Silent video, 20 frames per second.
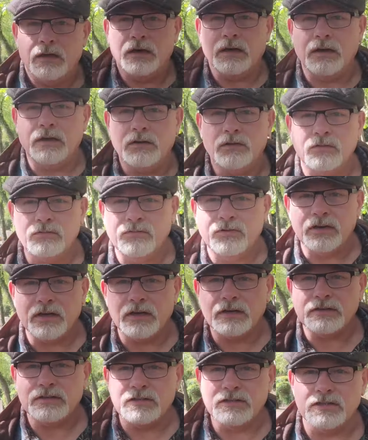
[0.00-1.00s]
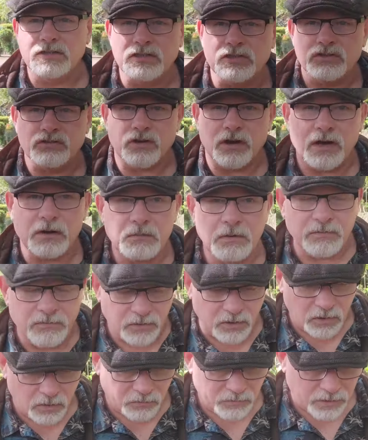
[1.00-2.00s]
Yeah, don't forget to subscribe if
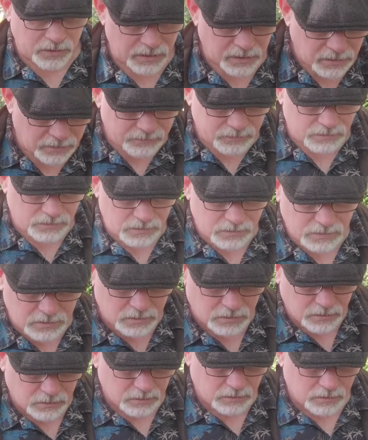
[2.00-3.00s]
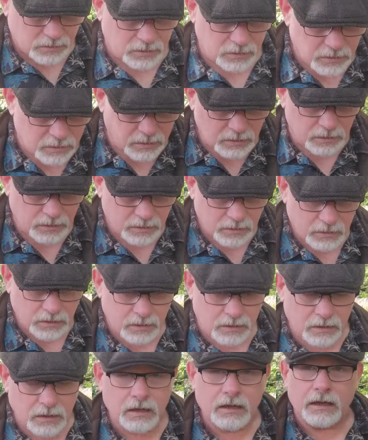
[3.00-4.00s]
you already haven't, and
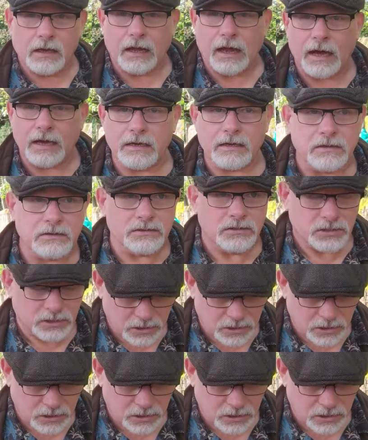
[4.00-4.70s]
like and